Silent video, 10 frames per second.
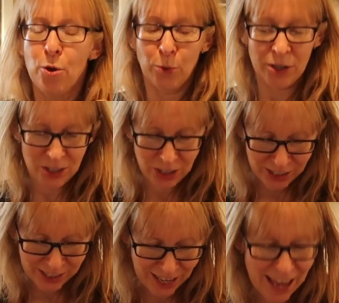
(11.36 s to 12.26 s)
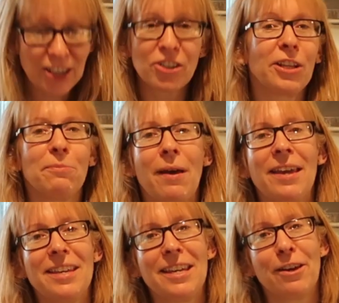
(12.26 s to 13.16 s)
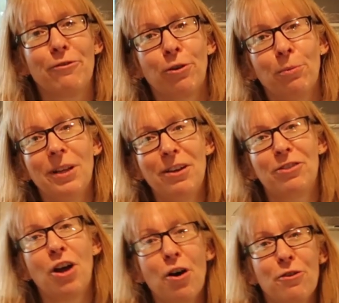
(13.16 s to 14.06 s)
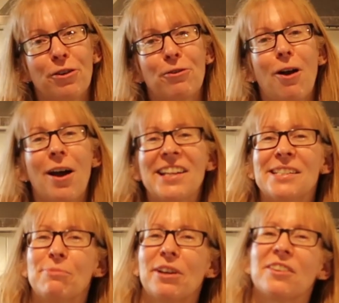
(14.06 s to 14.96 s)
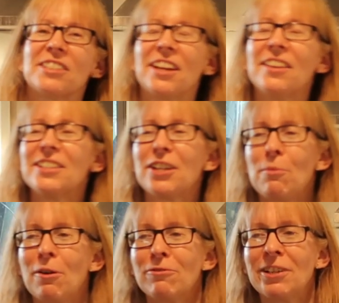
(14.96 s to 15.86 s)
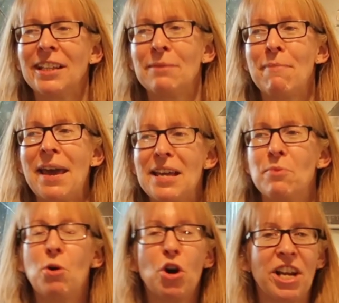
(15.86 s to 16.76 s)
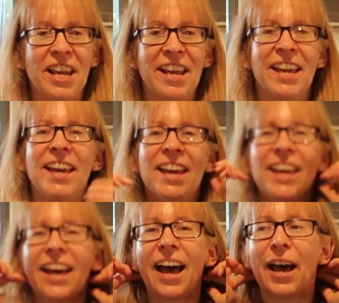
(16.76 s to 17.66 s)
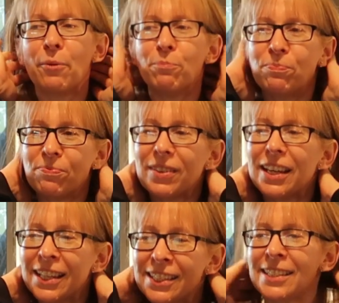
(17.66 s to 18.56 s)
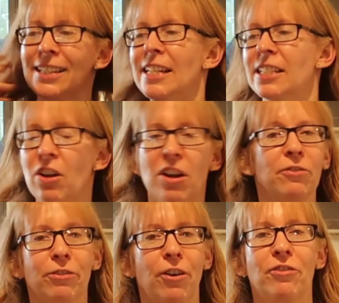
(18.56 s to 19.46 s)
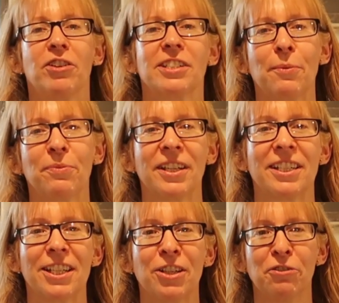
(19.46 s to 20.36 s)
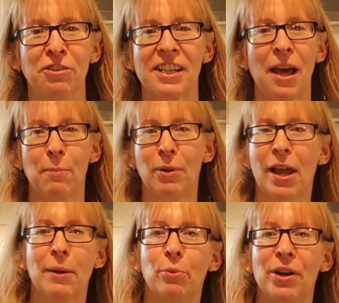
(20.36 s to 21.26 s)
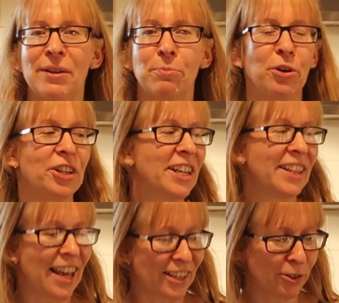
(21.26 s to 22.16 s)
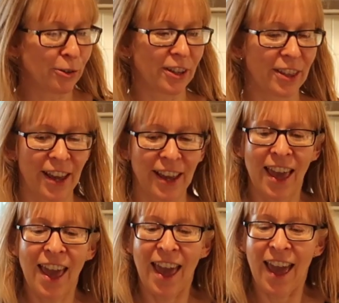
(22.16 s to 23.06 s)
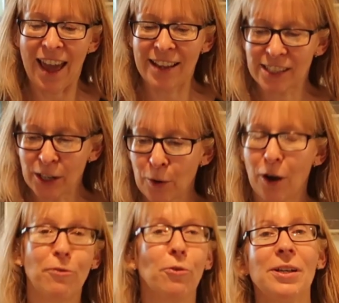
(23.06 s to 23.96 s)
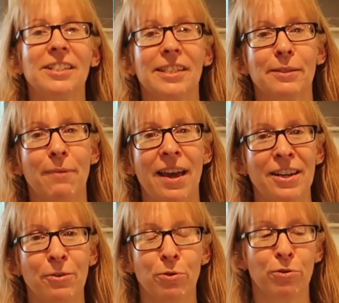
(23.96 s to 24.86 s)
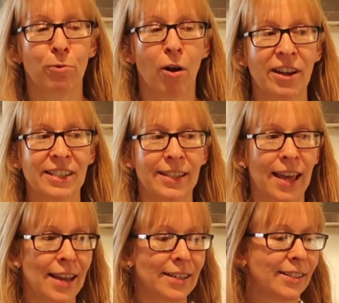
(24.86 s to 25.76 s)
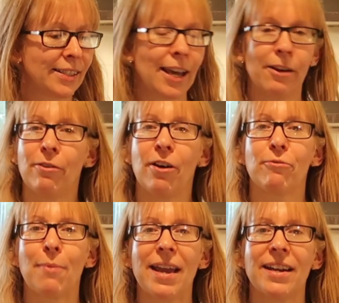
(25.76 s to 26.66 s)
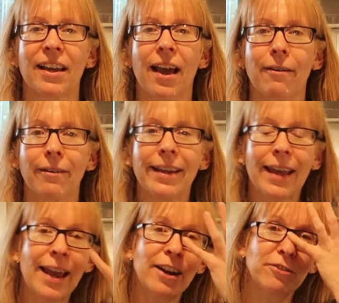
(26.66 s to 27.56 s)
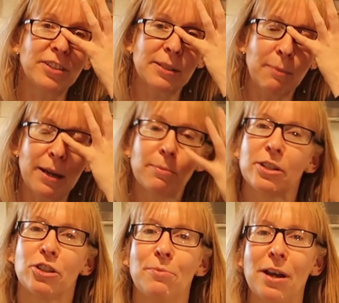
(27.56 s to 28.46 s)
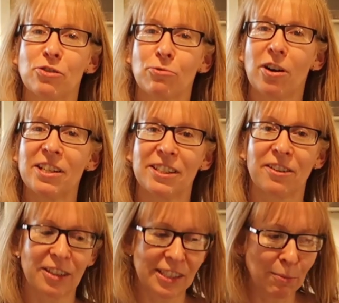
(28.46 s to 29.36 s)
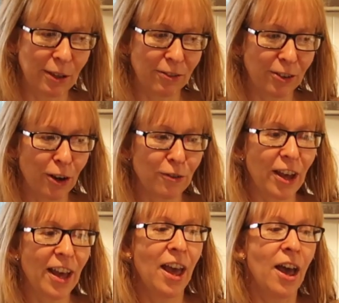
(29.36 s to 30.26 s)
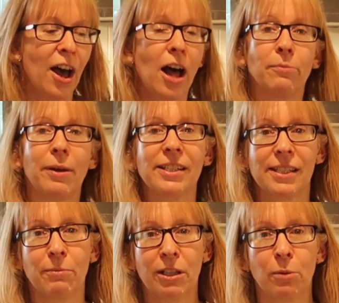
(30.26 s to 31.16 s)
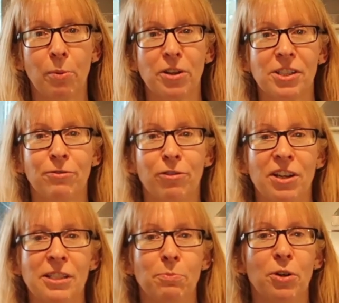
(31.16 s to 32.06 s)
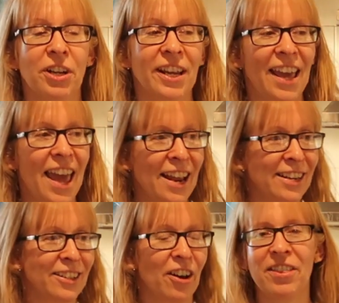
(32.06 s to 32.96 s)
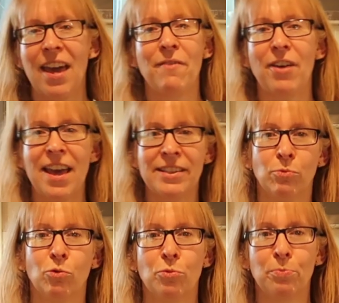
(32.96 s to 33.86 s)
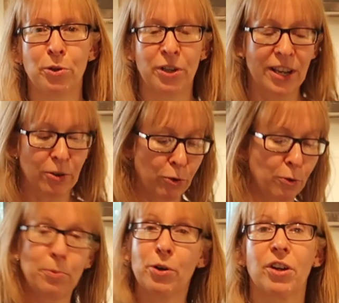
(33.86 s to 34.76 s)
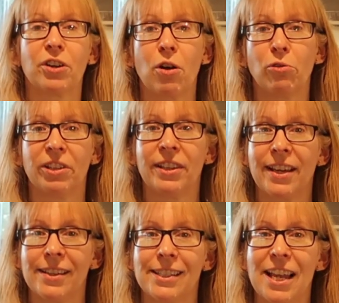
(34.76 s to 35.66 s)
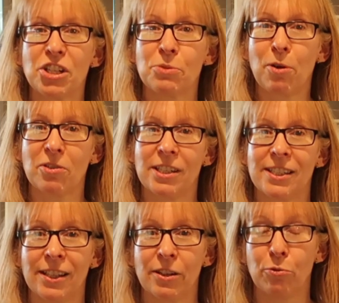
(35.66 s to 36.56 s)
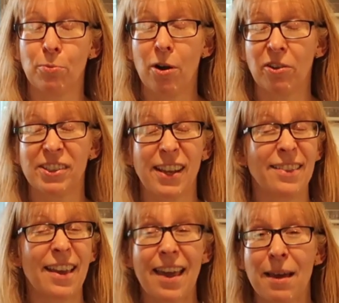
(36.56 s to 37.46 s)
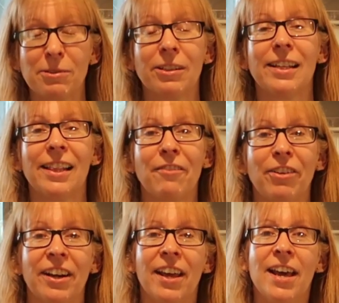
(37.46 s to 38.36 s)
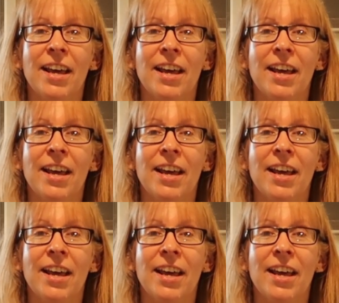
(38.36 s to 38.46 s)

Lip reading: which is actually making it from leftover rice, because the only time I really make pudding is kind of if I've got something to use up, like bread pudding, that sort of thing. And so I've always just made it with rice that, say if I've made a curry and I've just made a bit too much rice and I've got some left over, I'll make some little pots of rice pudding and either have it as a warm pudding or put it cold in the kids' lunch boxes in little pots, and they absolutely love it.